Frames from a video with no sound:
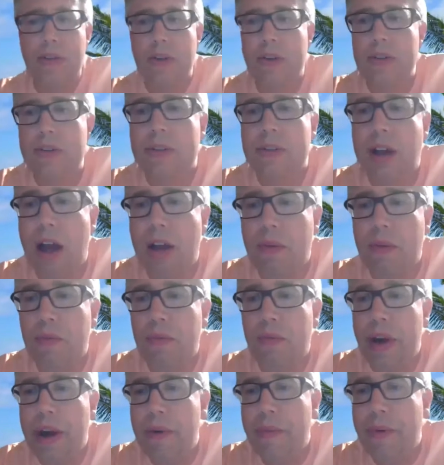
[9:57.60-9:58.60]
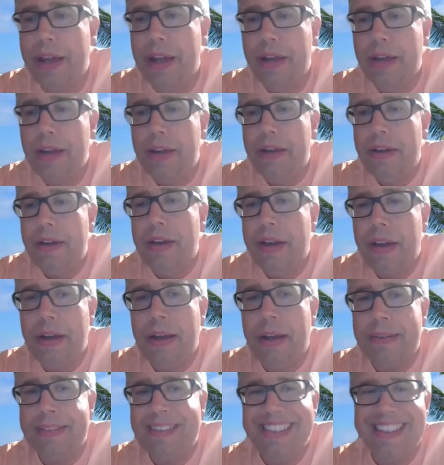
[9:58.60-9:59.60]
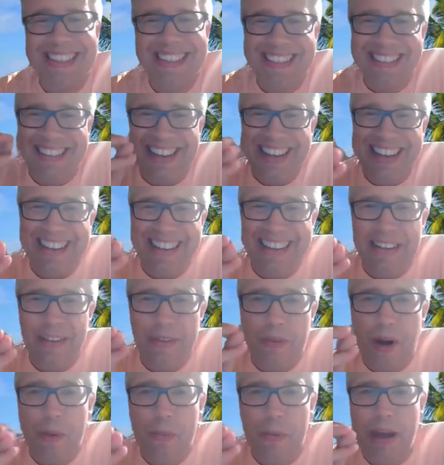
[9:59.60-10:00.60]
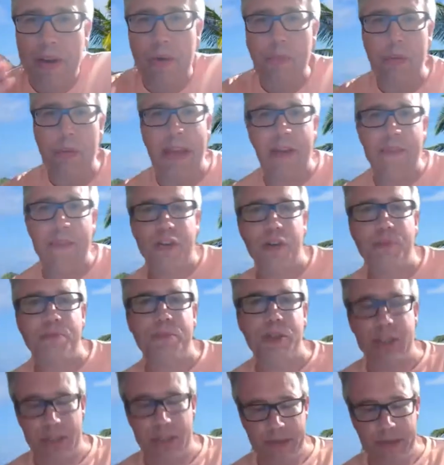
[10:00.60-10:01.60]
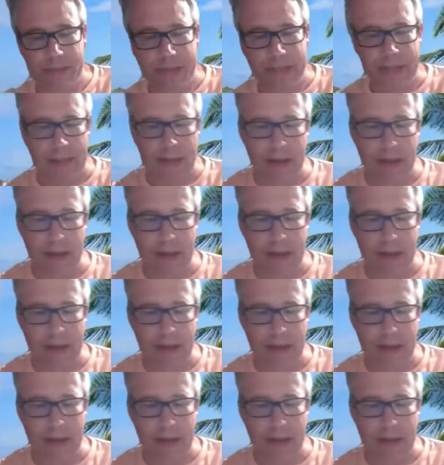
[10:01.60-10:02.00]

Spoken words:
kind of very distinct vibrato playing first position. It's like.